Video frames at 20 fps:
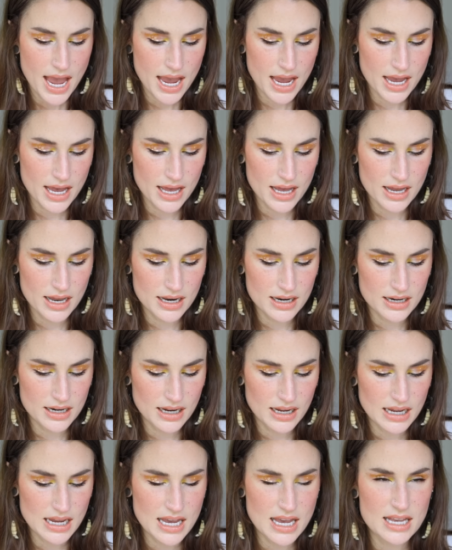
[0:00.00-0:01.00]
And
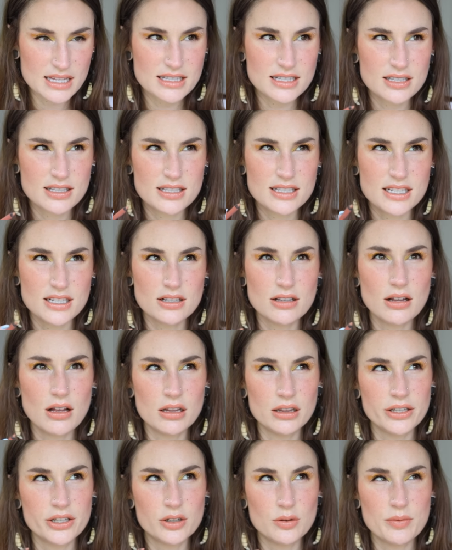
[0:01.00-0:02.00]
it's still a
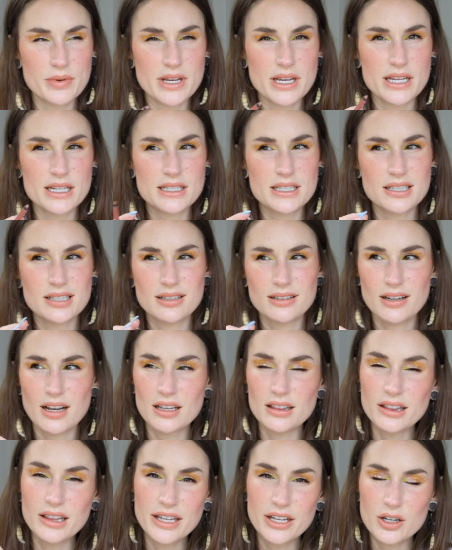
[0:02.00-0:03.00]
little bit,
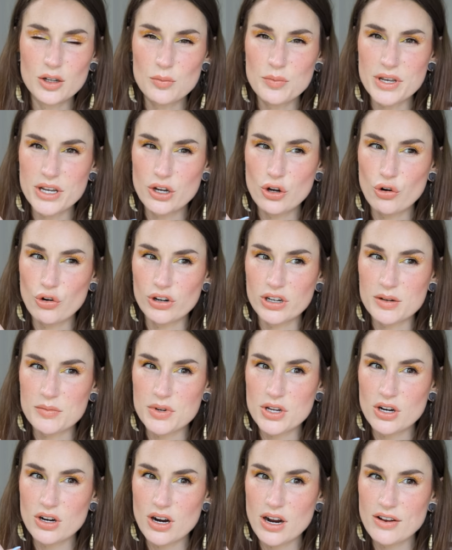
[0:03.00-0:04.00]
a little bit
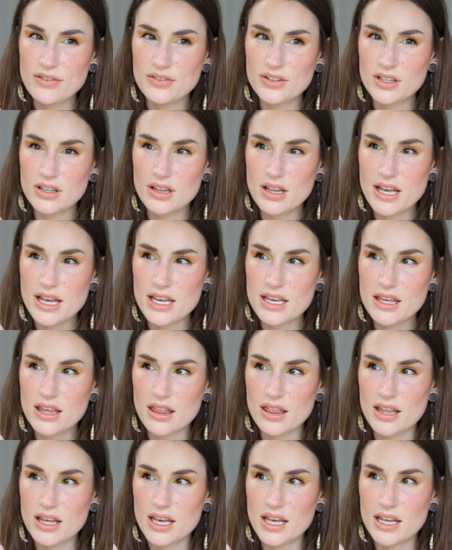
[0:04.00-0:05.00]
creamier, I feel like,
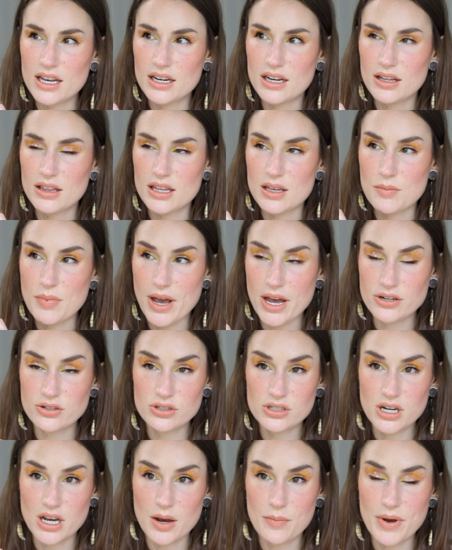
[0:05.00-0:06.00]
than the
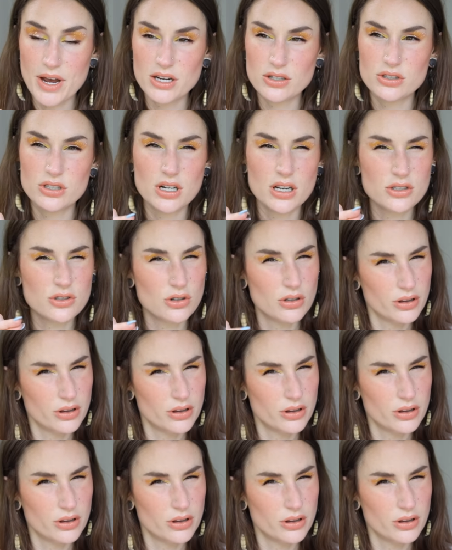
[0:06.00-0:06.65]
Patrick Ta. Patrick Ta's are